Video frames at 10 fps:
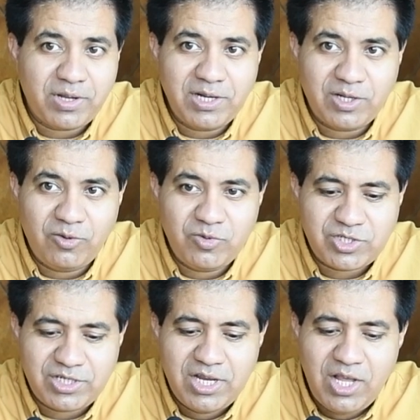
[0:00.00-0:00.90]

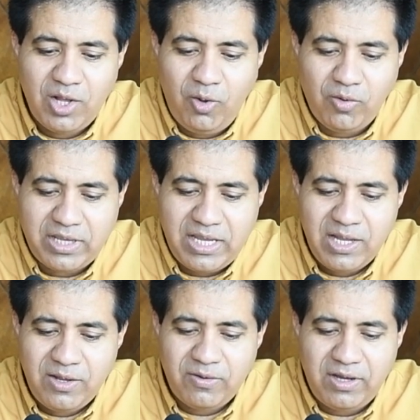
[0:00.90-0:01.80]
conclusion. Okay,
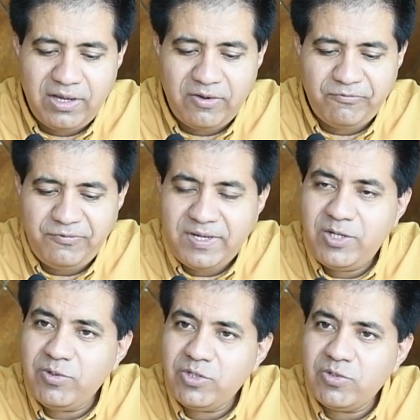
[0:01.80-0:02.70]
what
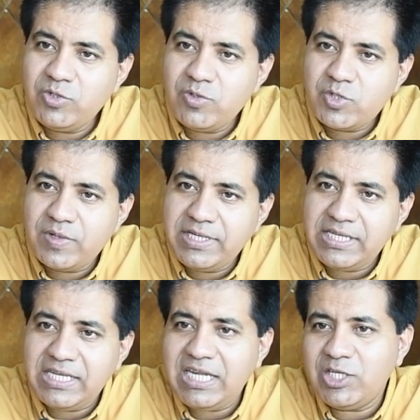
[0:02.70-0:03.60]
do you usually
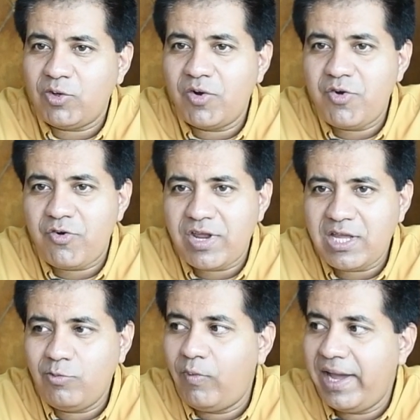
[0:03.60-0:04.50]
eat or
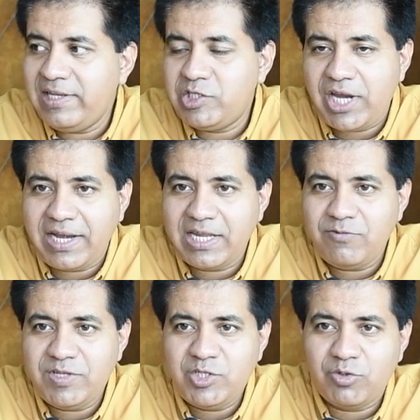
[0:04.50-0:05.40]
drink while chatting
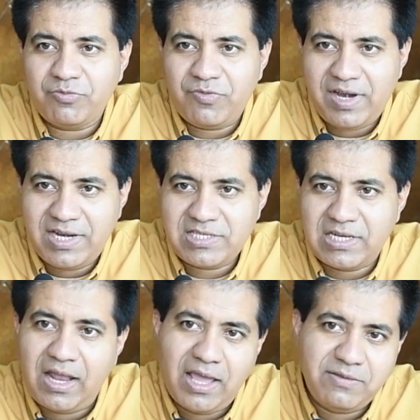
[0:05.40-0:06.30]
with your friends
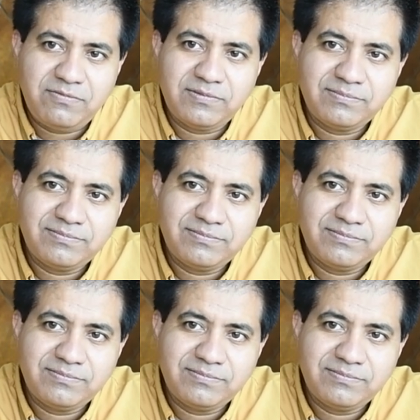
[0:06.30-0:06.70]
live?